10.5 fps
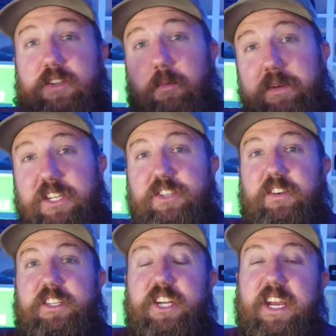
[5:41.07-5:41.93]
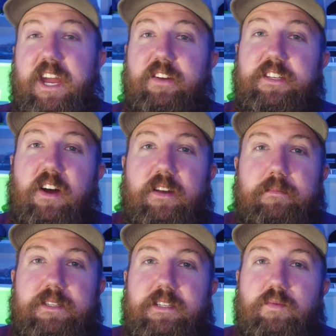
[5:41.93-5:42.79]
So be sure to check out
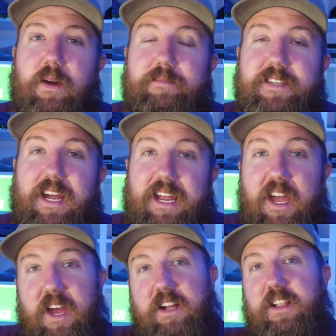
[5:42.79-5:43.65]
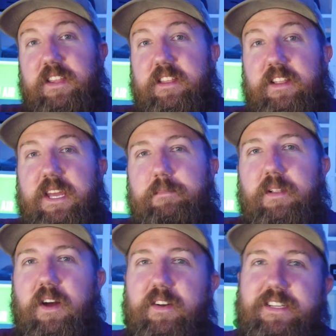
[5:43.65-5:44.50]
Autonomous's website. Click the link
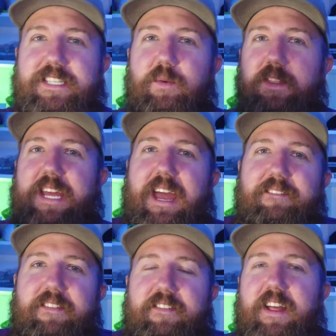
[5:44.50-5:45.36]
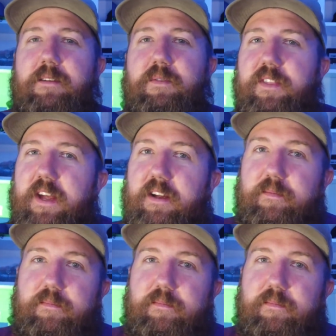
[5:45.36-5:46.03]
below to see what they have available there.